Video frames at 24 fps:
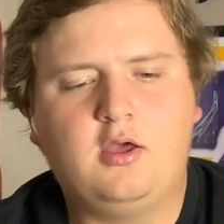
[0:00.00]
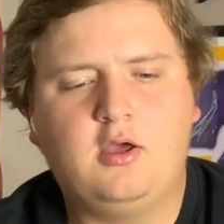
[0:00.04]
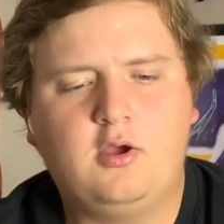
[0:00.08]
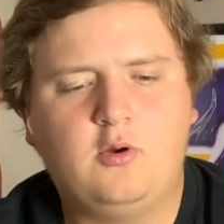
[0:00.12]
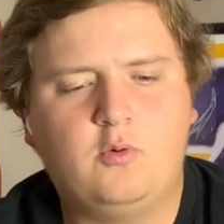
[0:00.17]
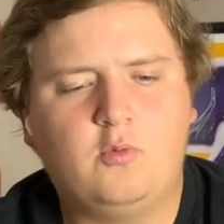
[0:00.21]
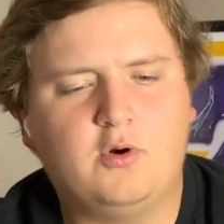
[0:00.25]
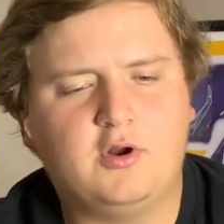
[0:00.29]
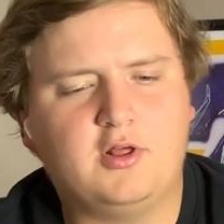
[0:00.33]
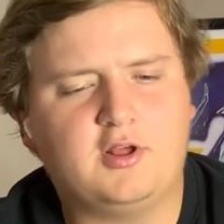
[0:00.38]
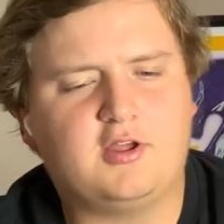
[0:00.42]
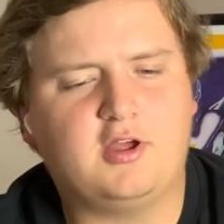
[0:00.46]

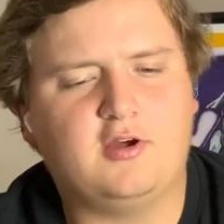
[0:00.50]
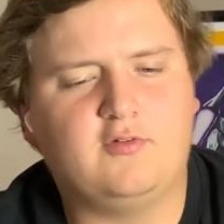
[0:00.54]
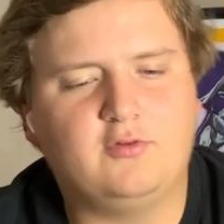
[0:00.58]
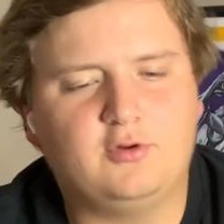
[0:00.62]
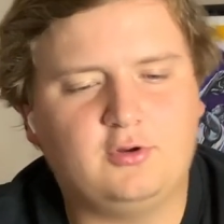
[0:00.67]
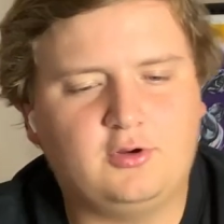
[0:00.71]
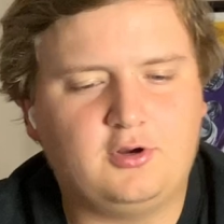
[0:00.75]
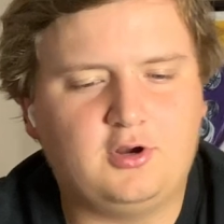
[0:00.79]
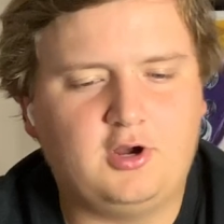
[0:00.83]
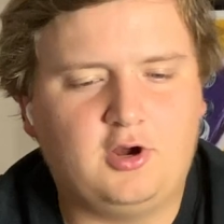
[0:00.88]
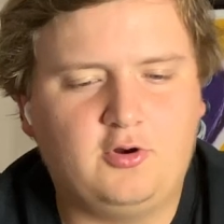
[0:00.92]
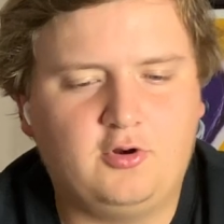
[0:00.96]
Want to
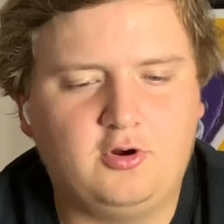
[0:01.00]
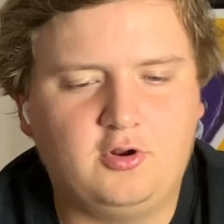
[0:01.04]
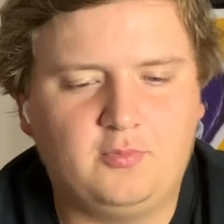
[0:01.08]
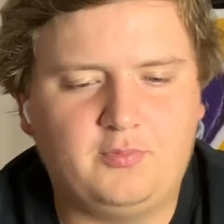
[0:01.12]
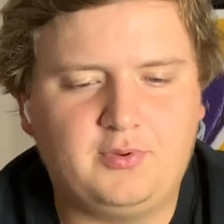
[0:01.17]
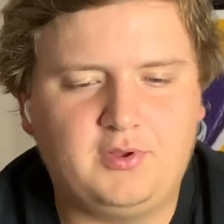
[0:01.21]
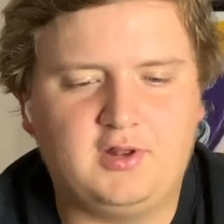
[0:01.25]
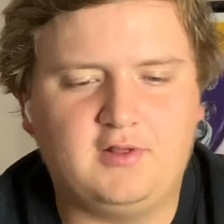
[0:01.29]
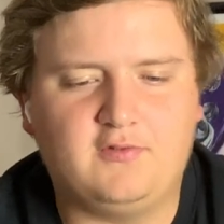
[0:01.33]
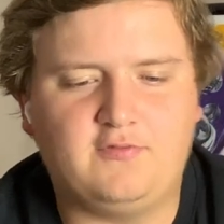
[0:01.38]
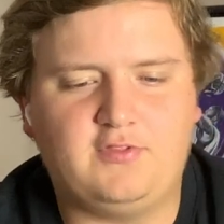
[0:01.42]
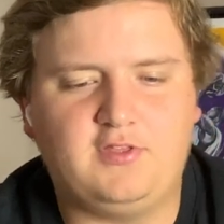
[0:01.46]
cover a little
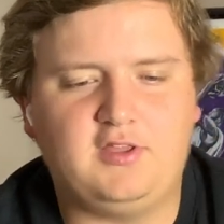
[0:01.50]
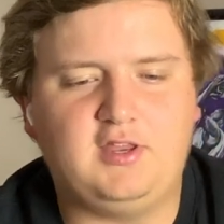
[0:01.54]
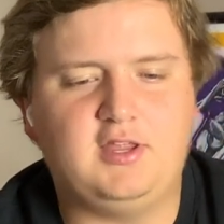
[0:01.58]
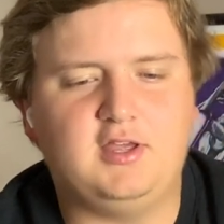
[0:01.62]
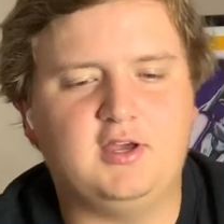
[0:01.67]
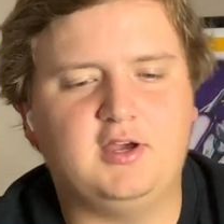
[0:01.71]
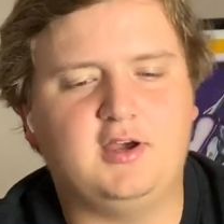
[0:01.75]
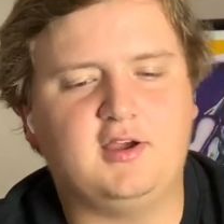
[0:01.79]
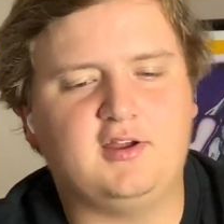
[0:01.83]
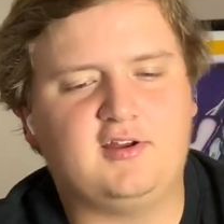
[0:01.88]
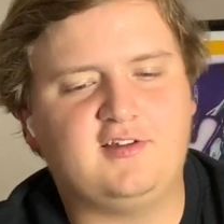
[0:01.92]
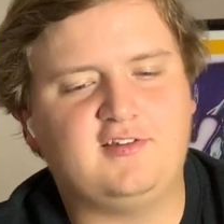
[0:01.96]
bit of the